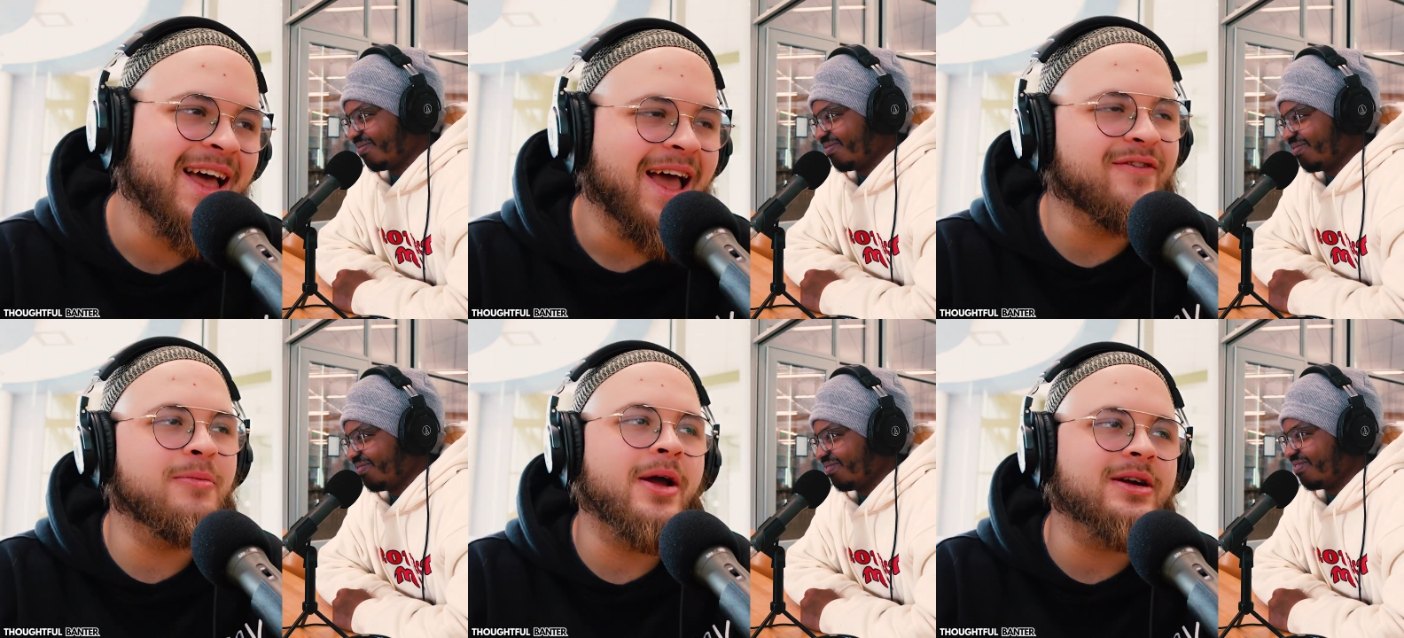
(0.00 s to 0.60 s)
Speaker 1: If
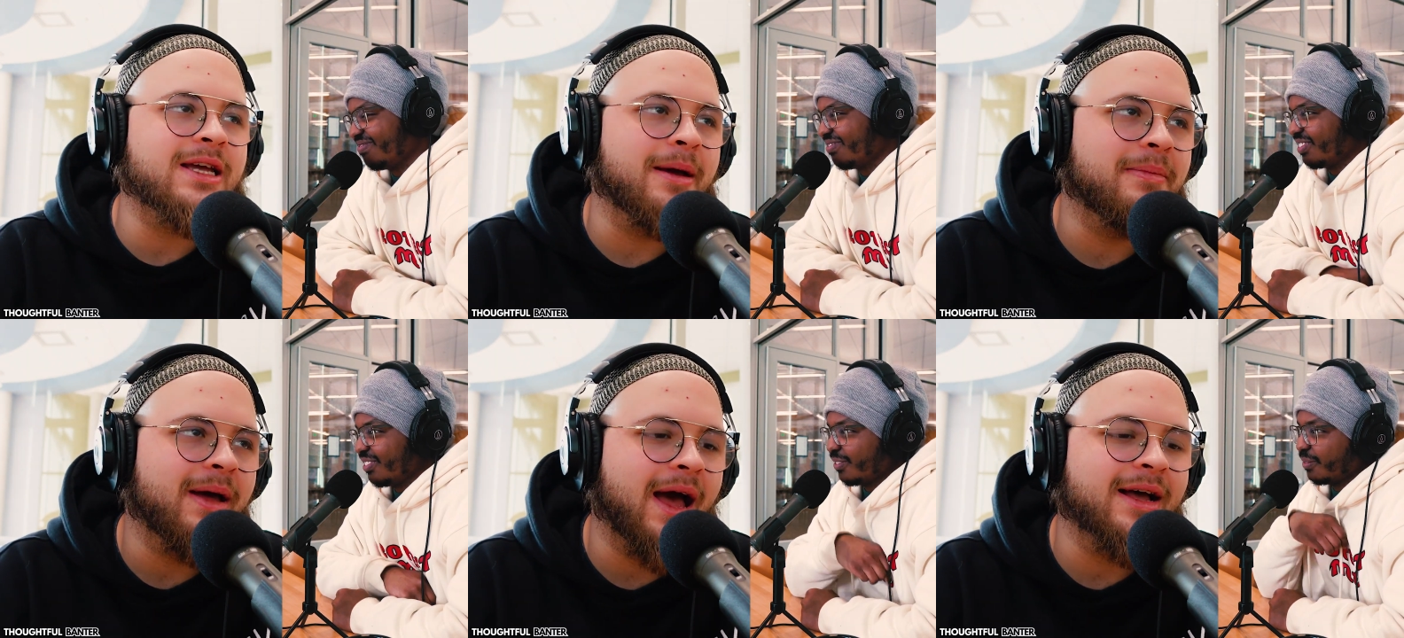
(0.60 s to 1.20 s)
your marriage can't
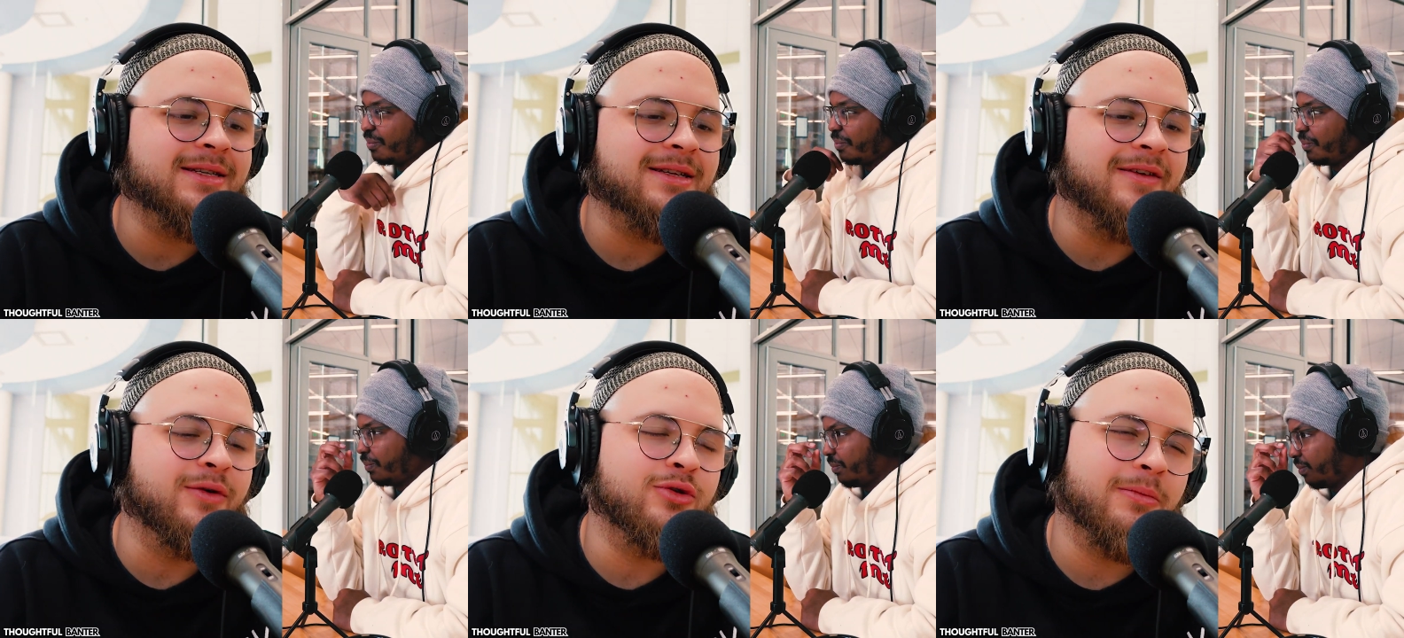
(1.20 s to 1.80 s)
pass
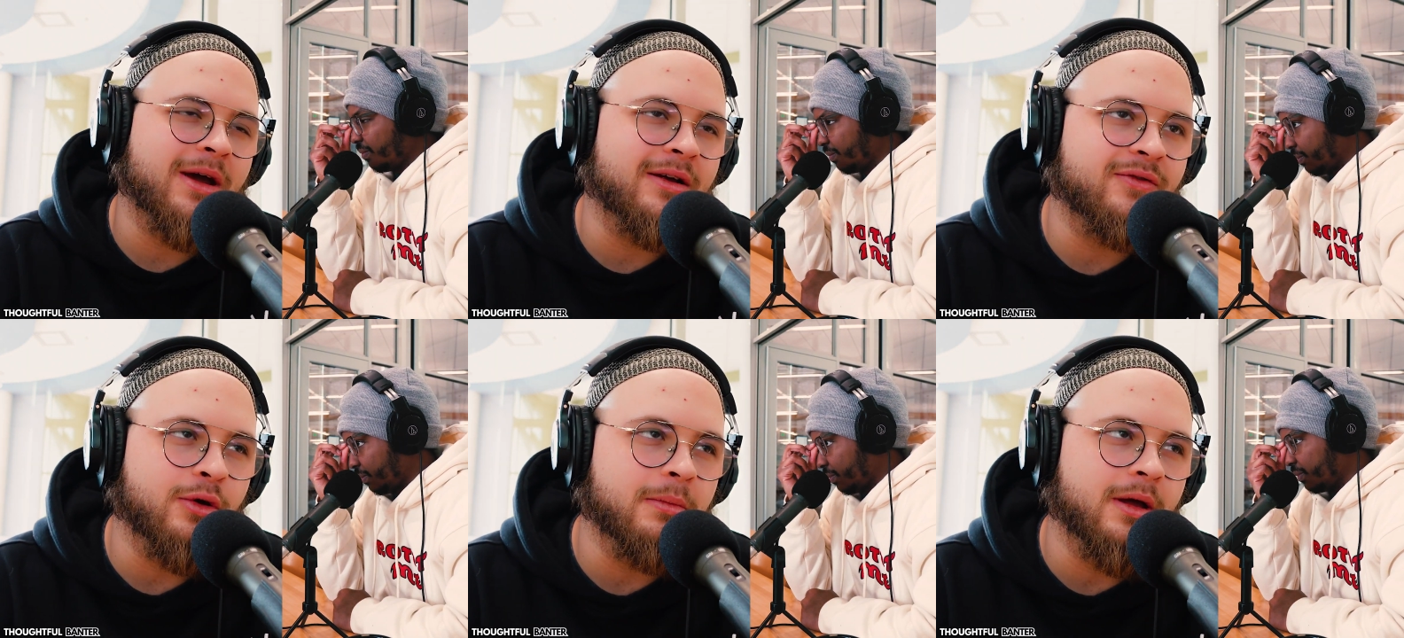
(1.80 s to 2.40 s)
living with your parents
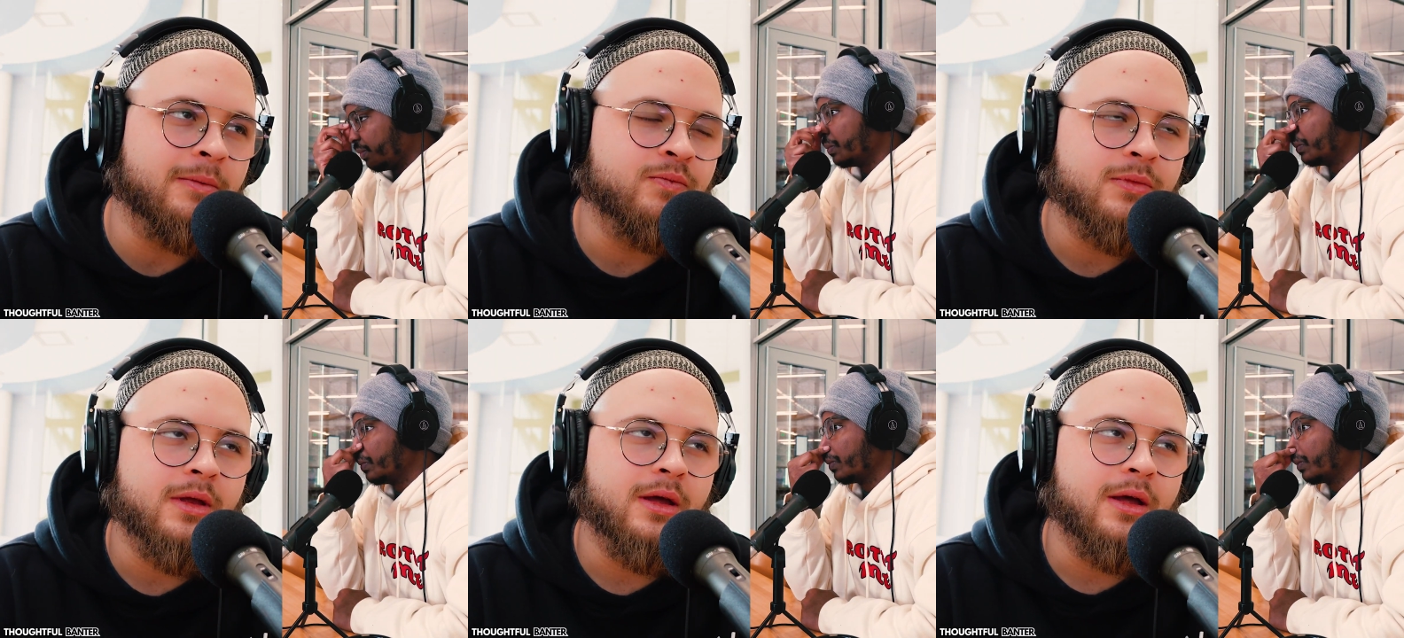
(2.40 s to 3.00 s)
for a bit,
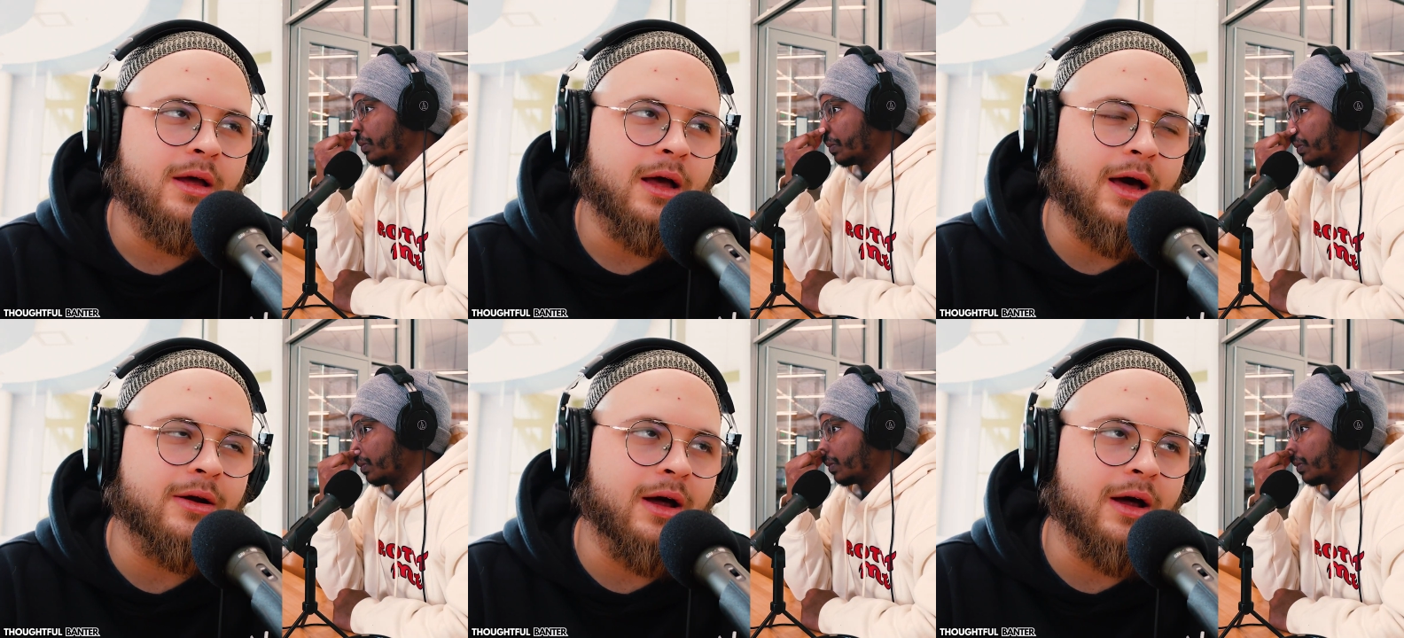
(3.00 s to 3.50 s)
I don't know